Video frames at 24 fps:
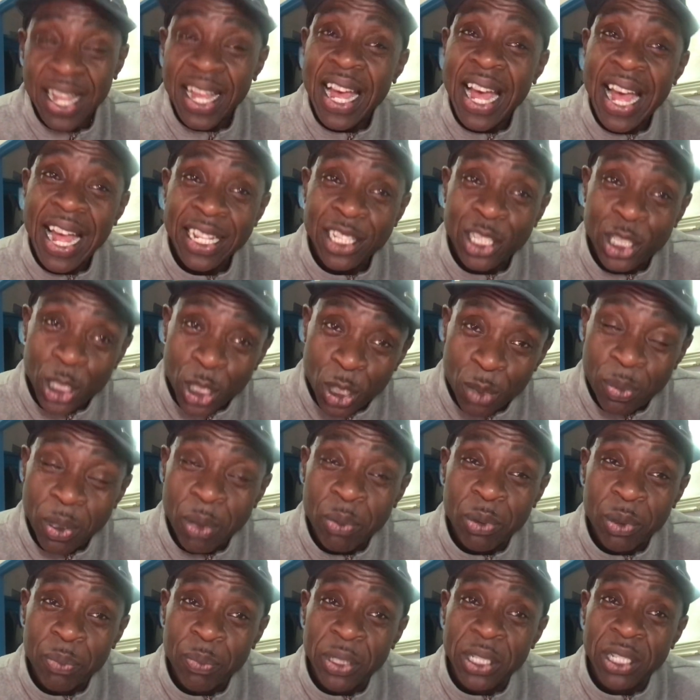And you people
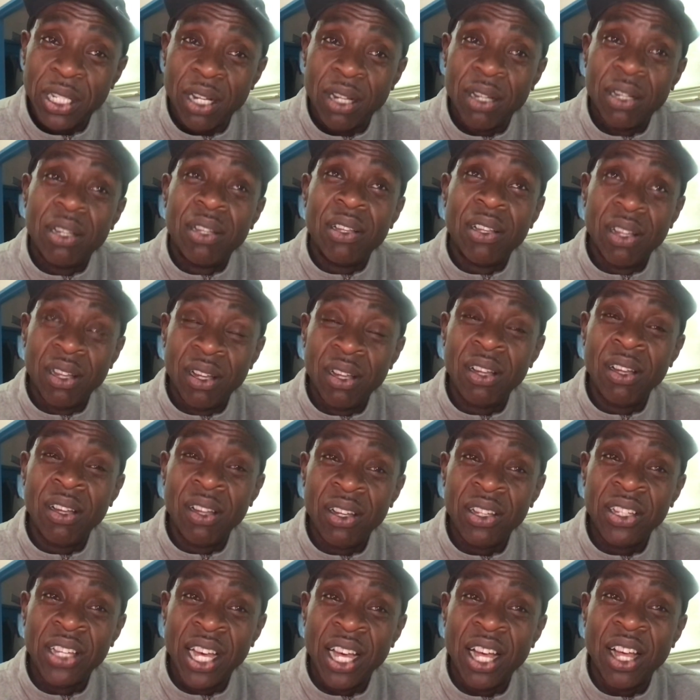would be like, oh yeah,